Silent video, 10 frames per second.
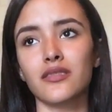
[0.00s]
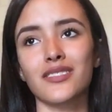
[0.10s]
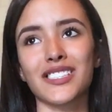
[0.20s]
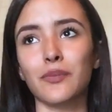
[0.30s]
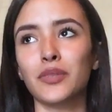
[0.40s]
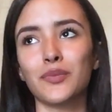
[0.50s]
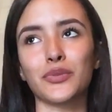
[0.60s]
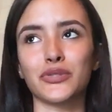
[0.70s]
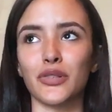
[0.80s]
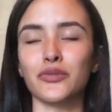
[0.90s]
some
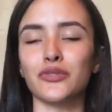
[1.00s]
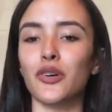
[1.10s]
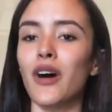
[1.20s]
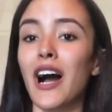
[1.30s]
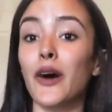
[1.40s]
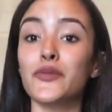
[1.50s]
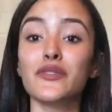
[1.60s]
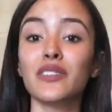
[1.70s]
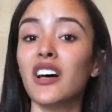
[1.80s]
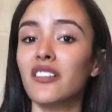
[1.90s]
people don't know how
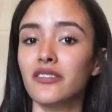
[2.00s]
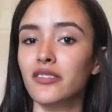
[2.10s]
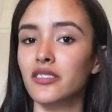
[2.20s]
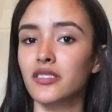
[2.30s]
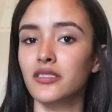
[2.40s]
to love.